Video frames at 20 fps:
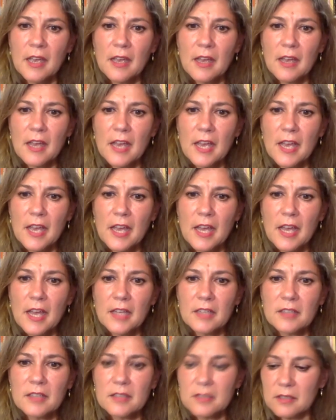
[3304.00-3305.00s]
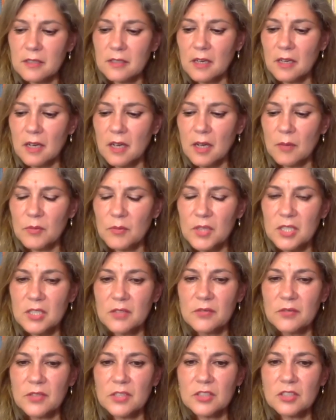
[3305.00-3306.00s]
and um, the
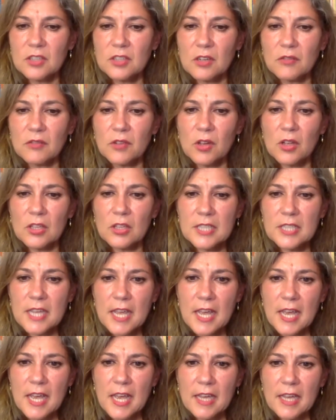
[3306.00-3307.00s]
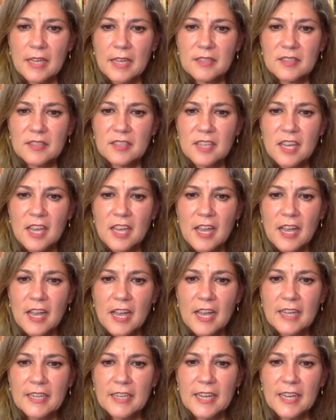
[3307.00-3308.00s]
division of all days
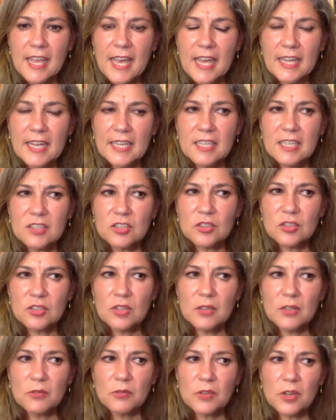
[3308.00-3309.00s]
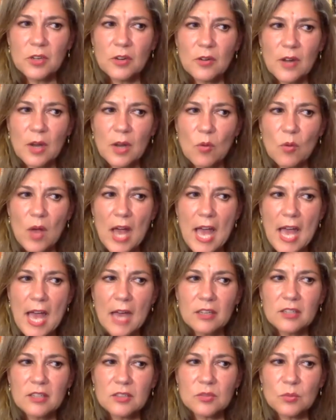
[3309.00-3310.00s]
and again he's trying to figure out well how
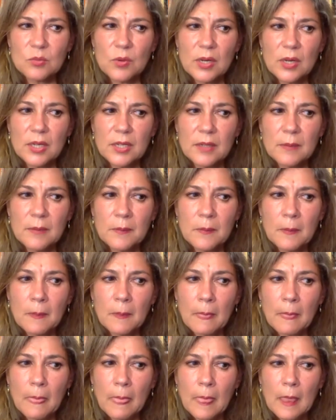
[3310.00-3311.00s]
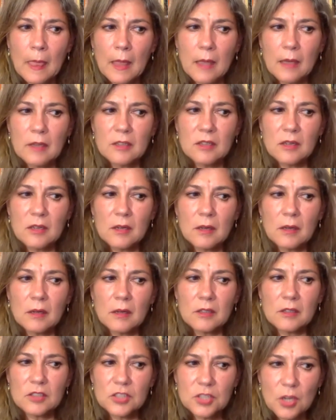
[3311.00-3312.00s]
does one
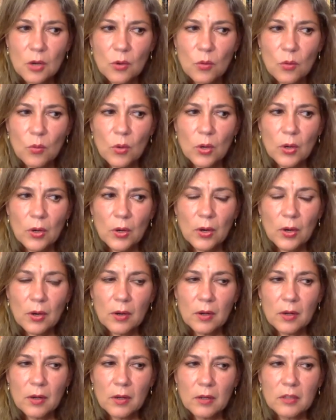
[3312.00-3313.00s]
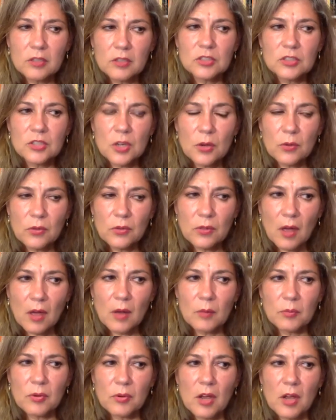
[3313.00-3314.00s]
show work show
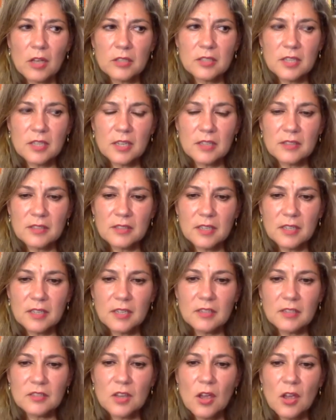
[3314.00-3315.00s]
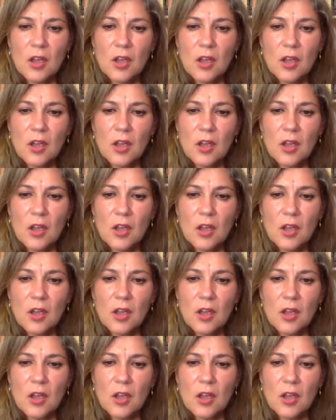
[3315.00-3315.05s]
thought processes